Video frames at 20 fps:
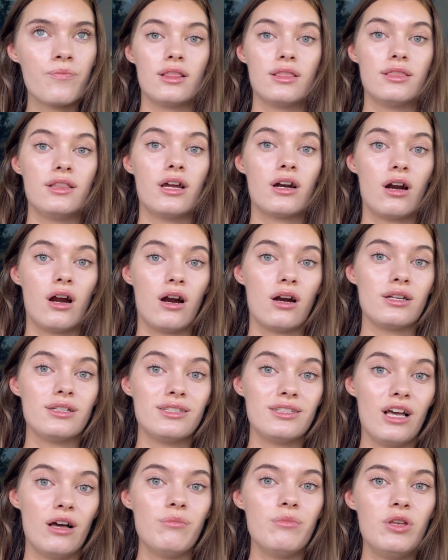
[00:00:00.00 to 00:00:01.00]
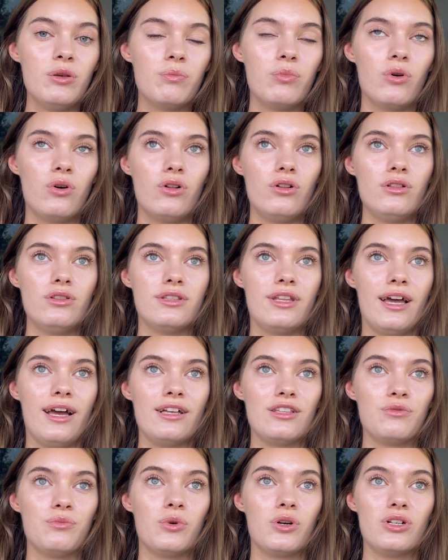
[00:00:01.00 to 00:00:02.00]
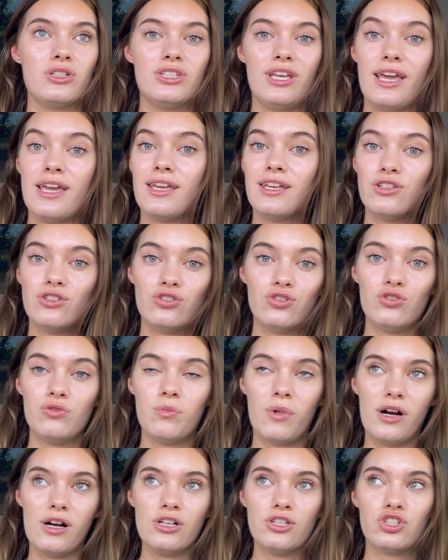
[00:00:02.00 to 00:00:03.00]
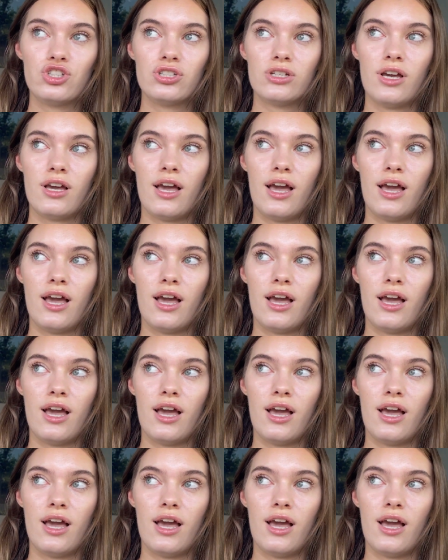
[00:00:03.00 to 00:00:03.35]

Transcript: There are some people that were taking too much